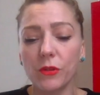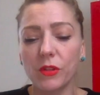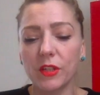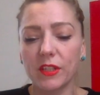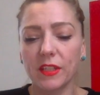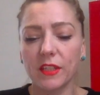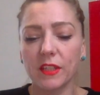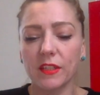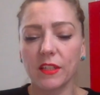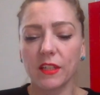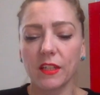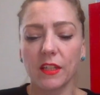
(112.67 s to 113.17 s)

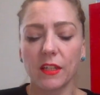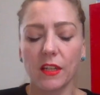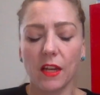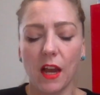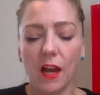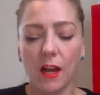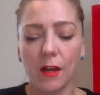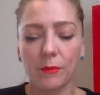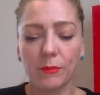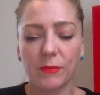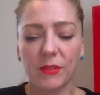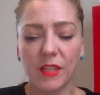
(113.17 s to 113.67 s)
This isn't
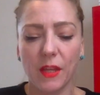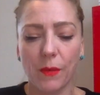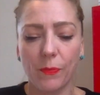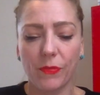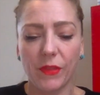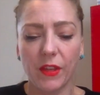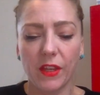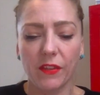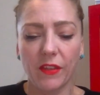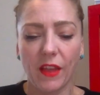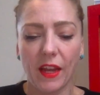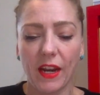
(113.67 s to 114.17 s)

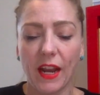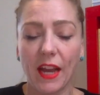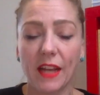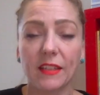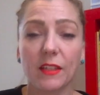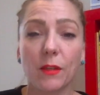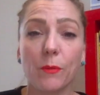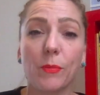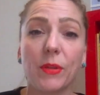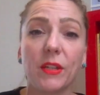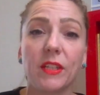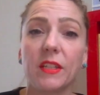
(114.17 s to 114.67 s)
something that
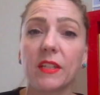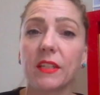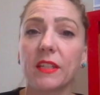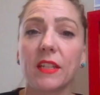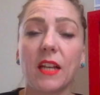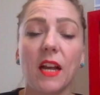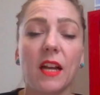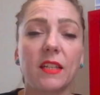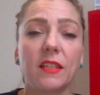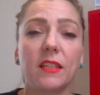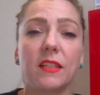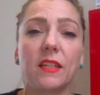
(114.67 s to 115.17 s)
hasn't been
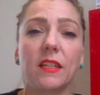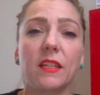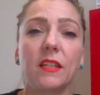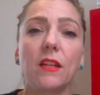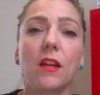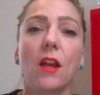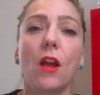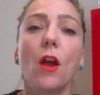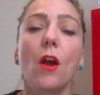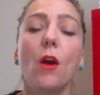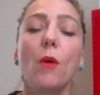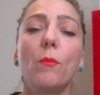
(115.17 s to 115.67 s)
discussed in
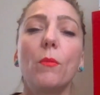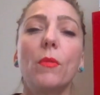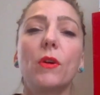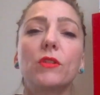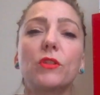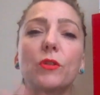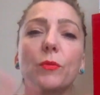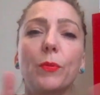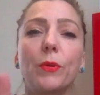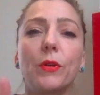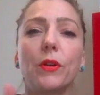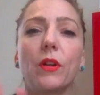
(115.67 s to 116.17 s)

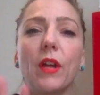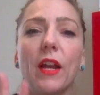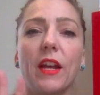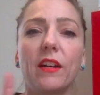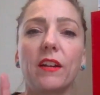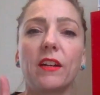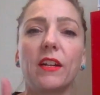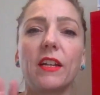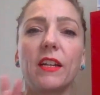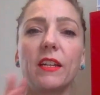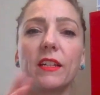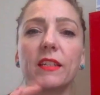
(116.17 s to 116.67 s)
multiple
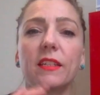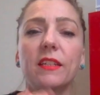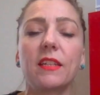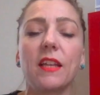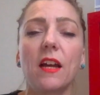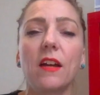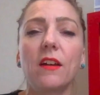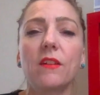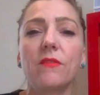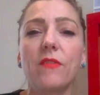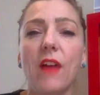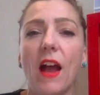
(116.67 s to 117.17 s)
areas
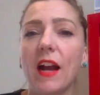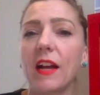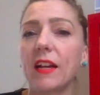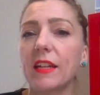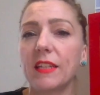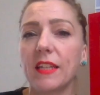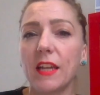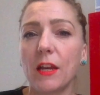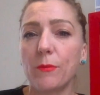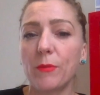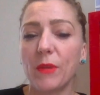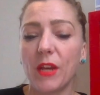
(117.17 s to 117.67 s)
of
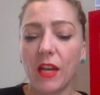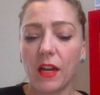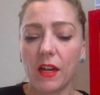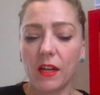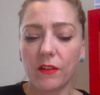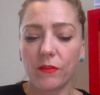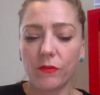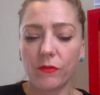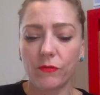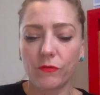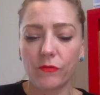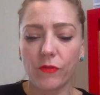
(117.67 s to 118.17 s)

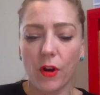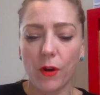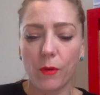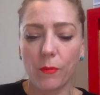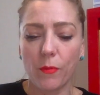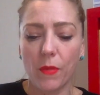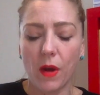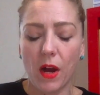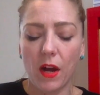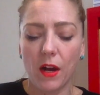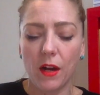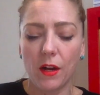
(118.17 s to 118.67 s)
academia, from